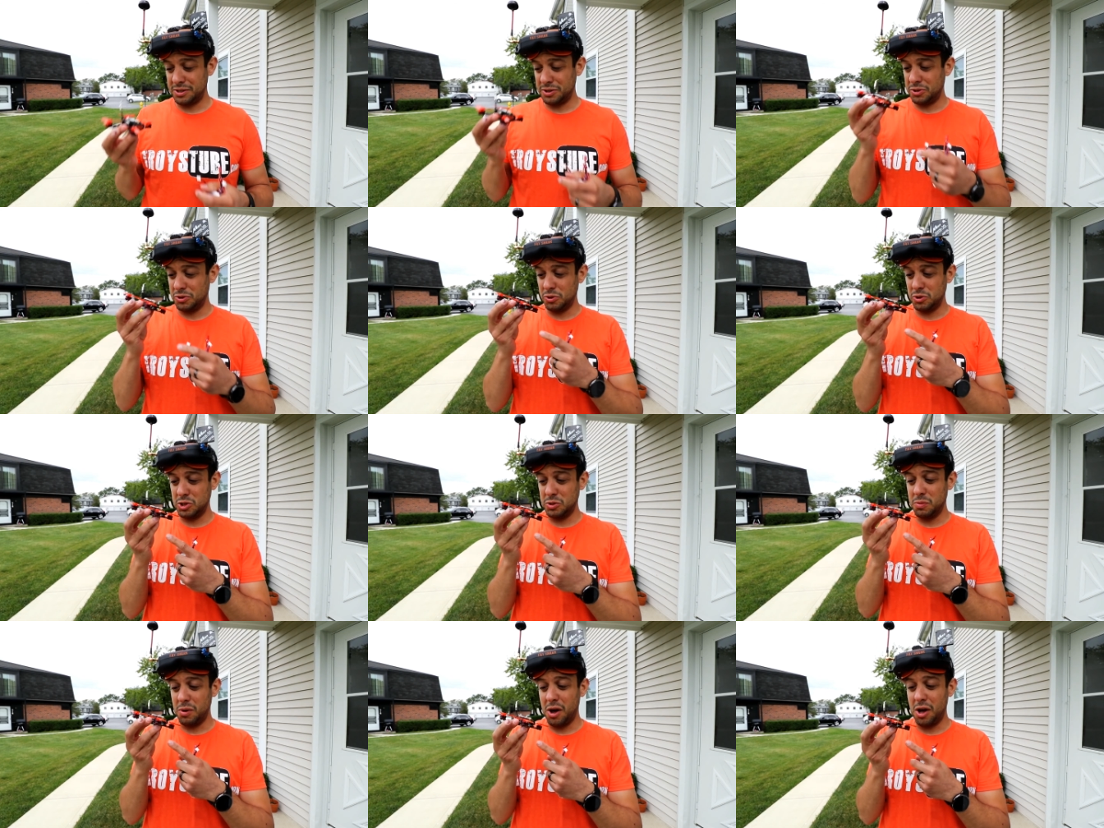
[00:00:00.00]
They're so
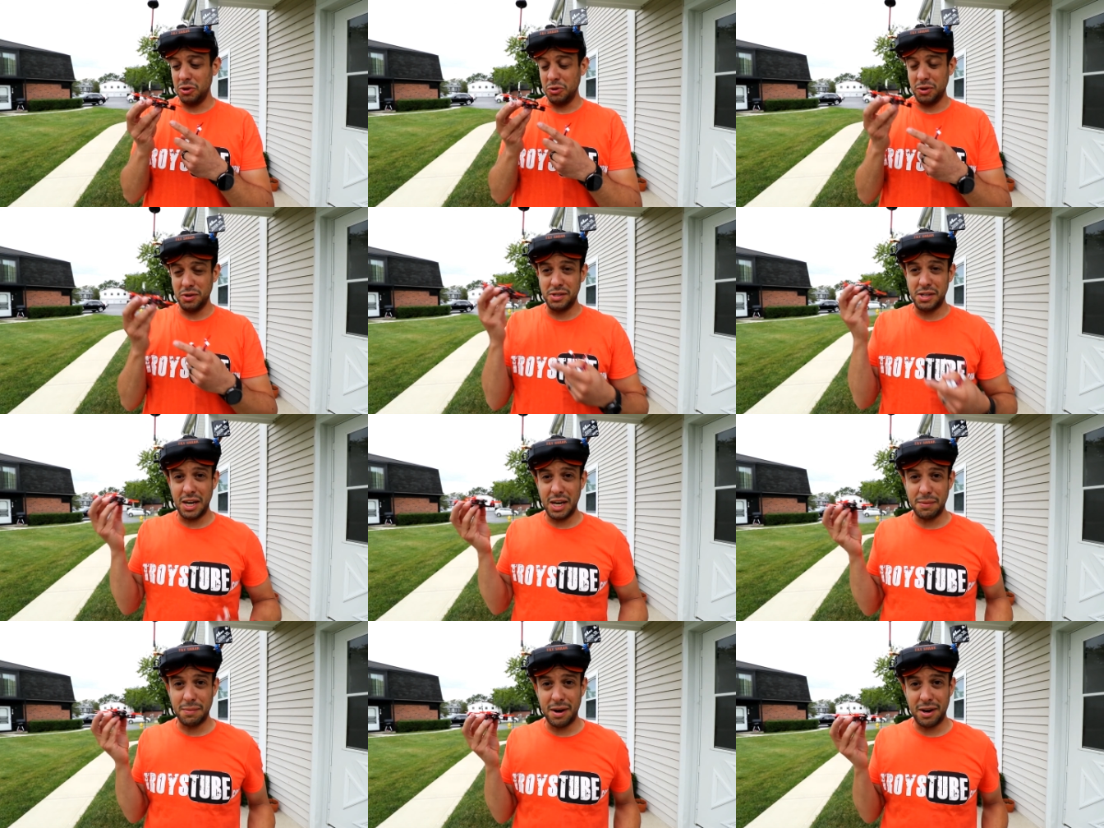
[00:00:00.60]
small, you can
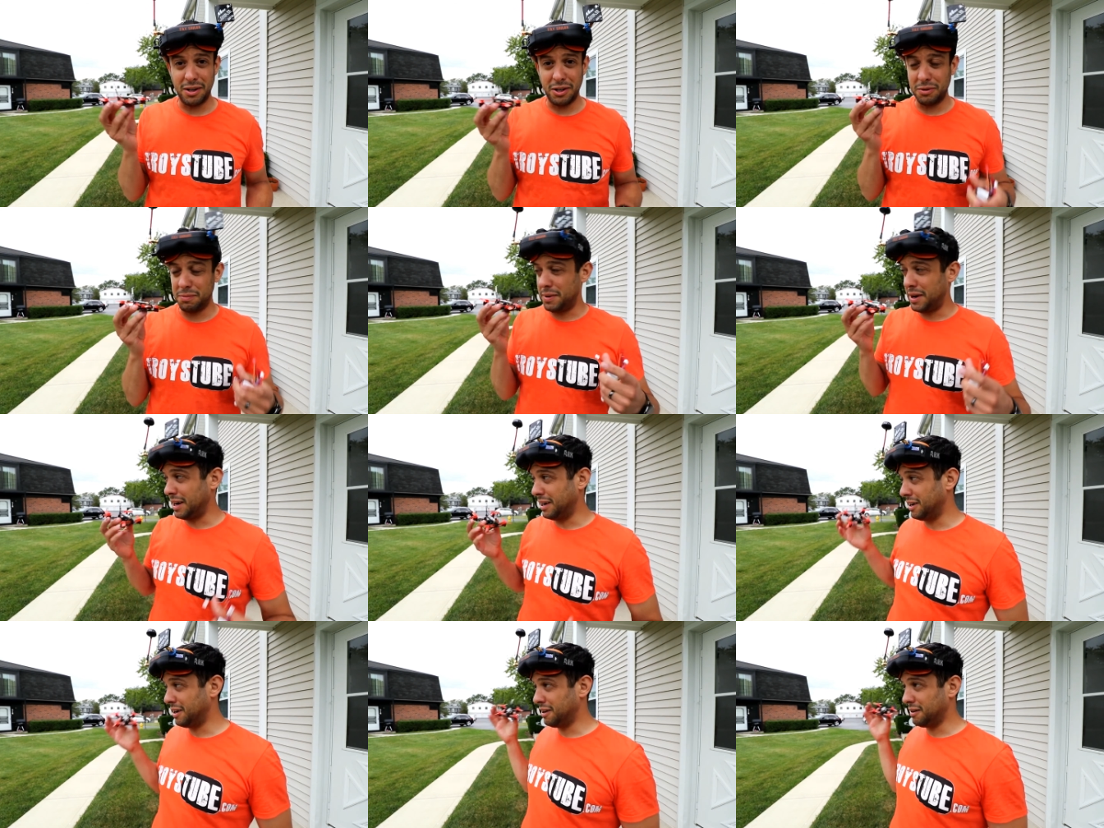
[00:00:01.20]
take them out your
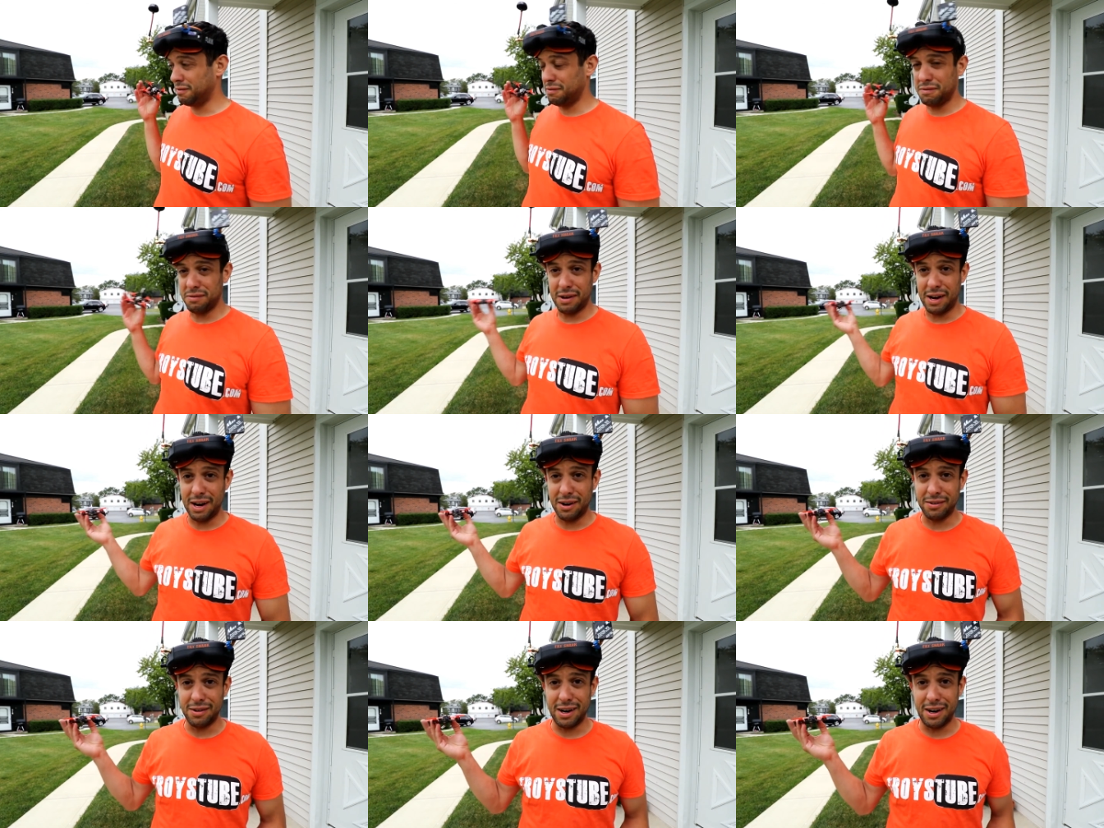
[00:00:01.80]
backyard,
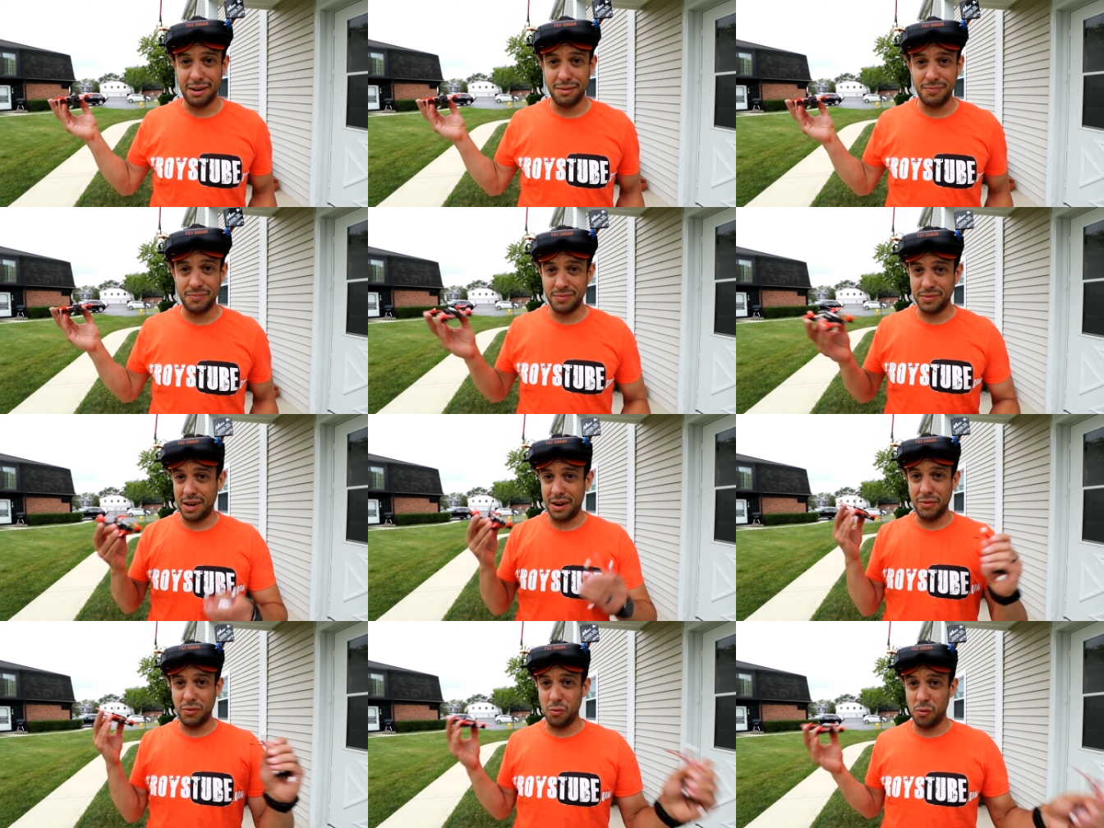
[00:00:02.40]
fly around,
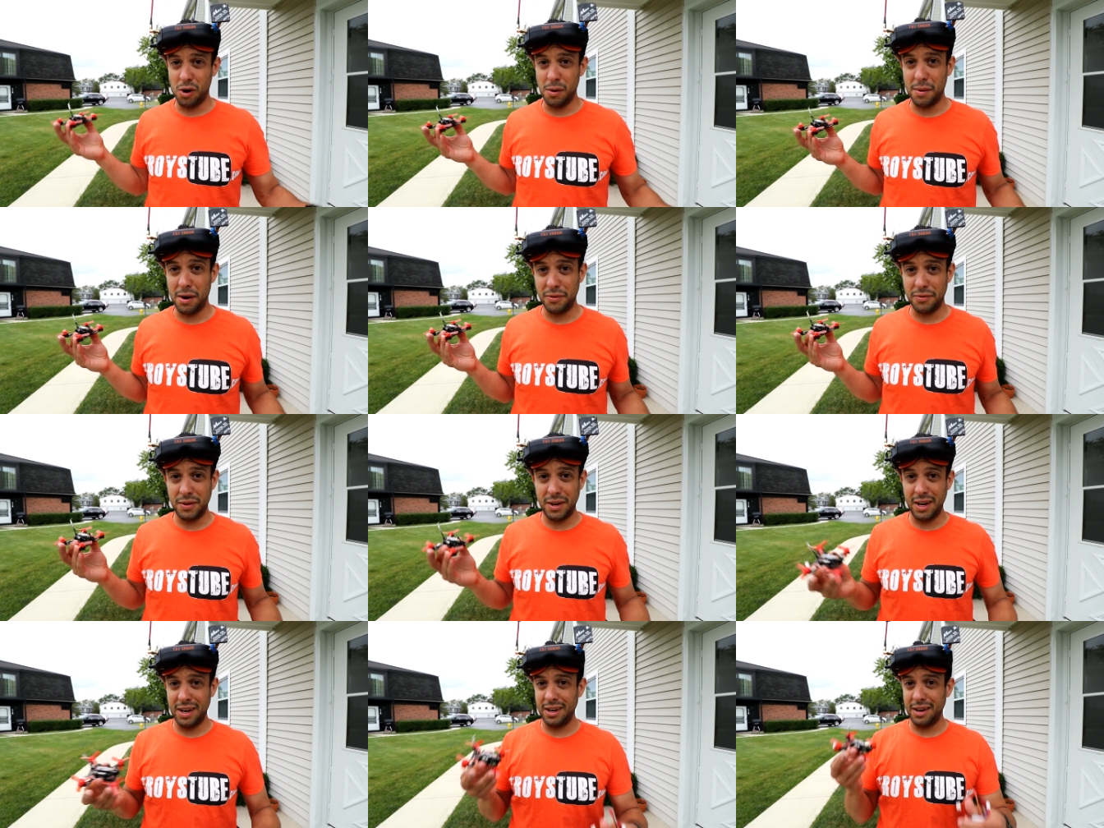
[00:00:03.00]
not to worry
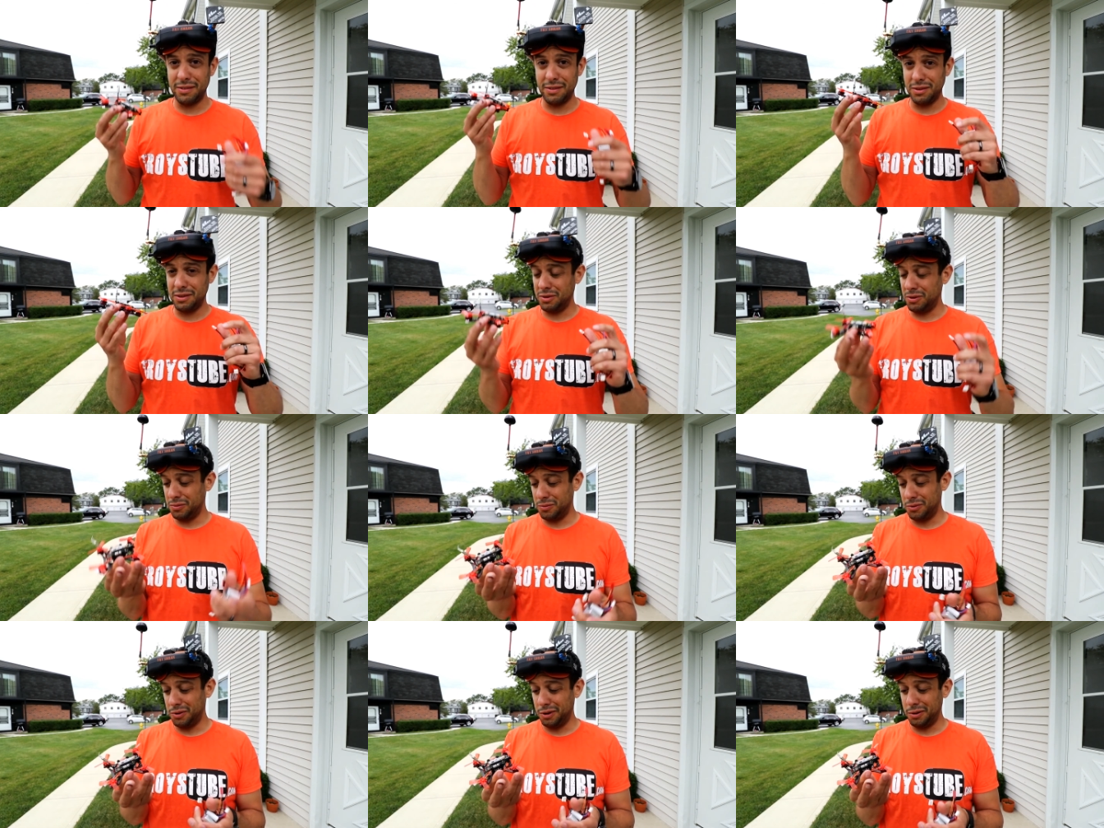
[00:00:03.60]
about things,
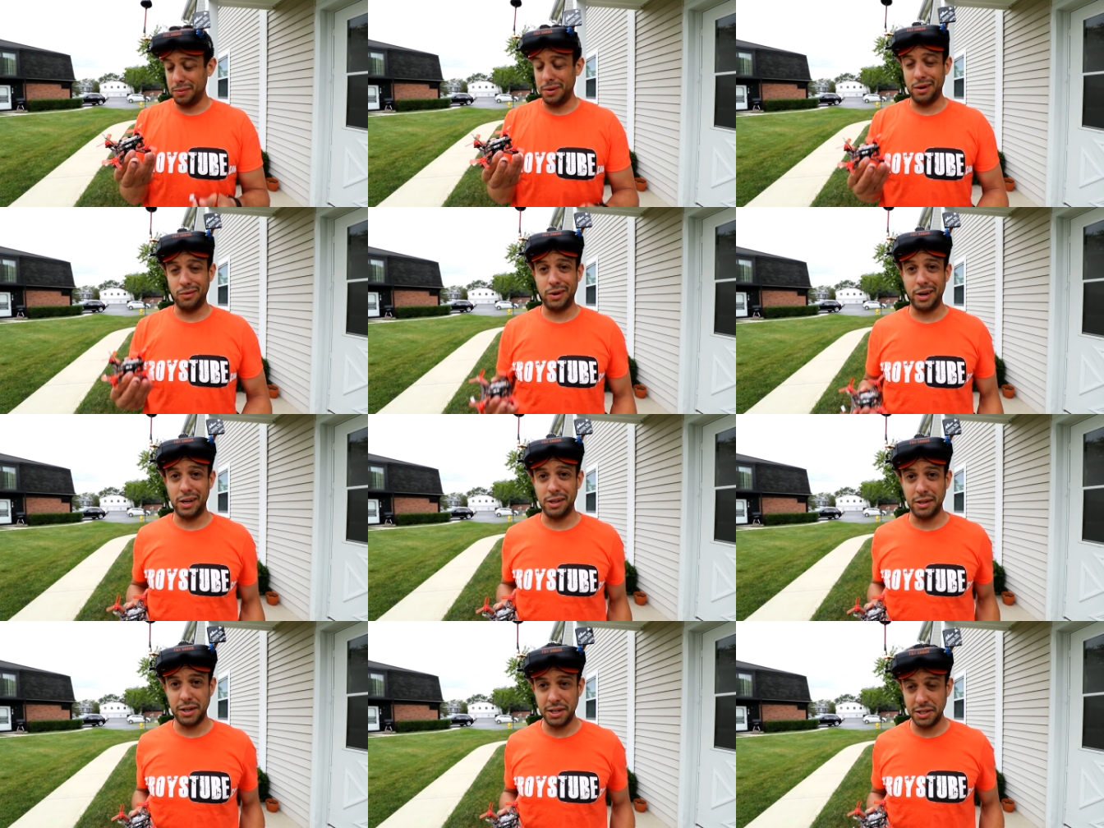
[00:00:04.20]
don't worry about
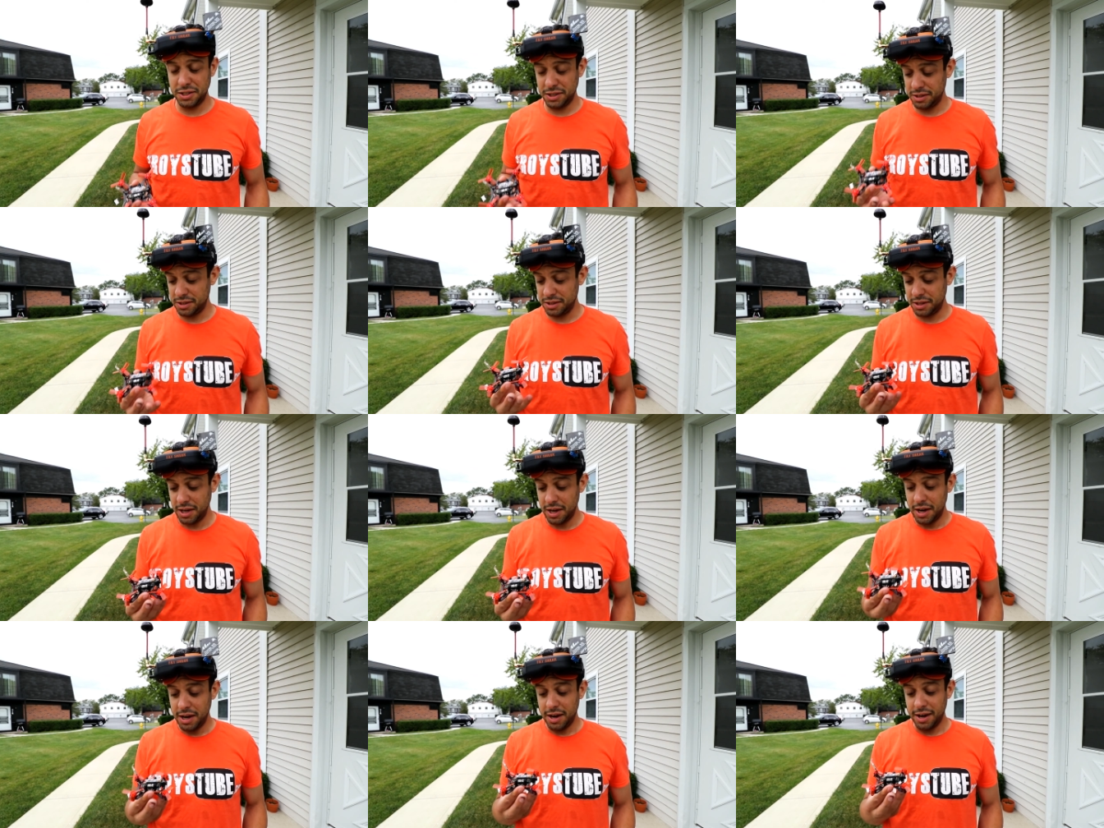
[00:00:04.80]
regulations.